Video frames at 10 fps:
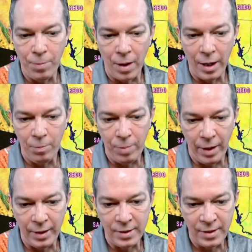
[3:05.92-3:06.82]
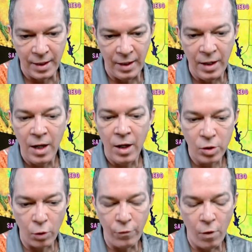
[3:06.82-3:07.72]
by Bay City.
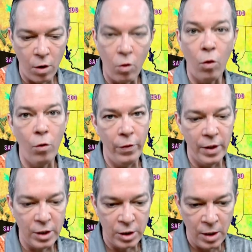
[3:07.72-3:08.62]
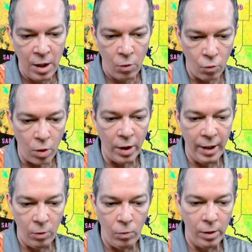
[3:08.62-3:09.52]
So far on this run,
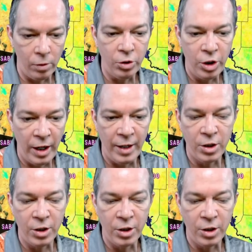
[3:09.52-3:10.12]
it will change